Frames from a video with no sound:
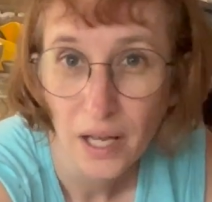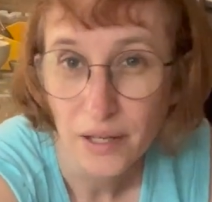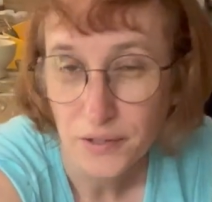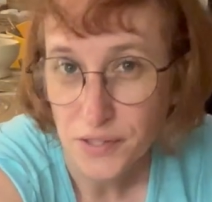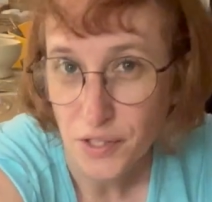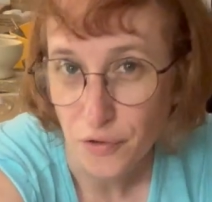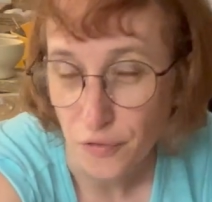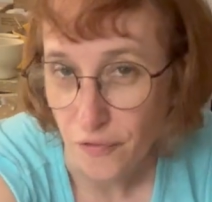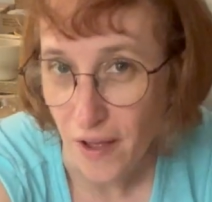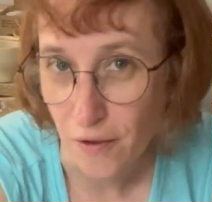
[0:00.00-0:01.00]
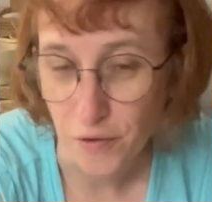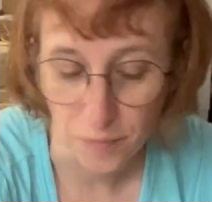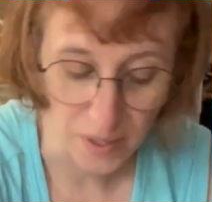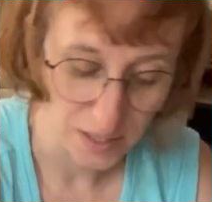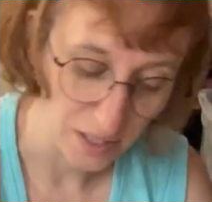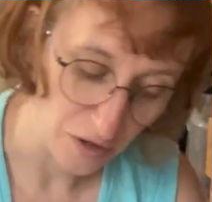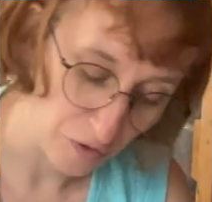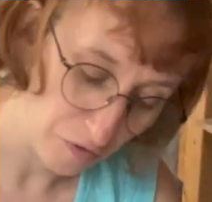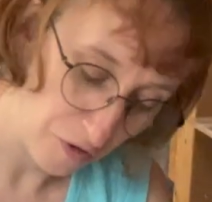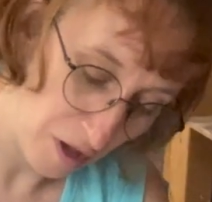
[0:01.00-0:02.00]
I also found
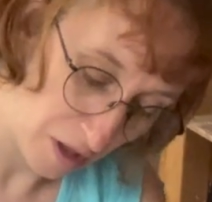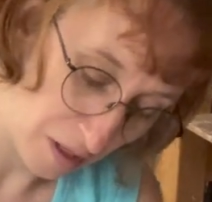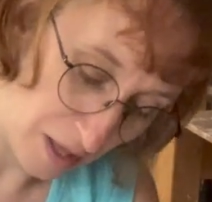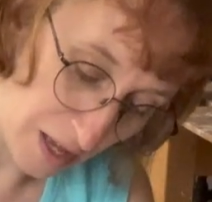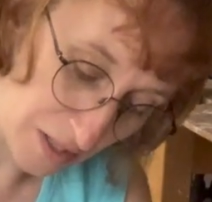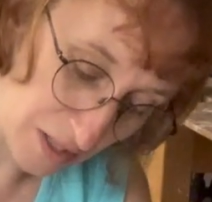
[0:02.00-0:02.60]
myself last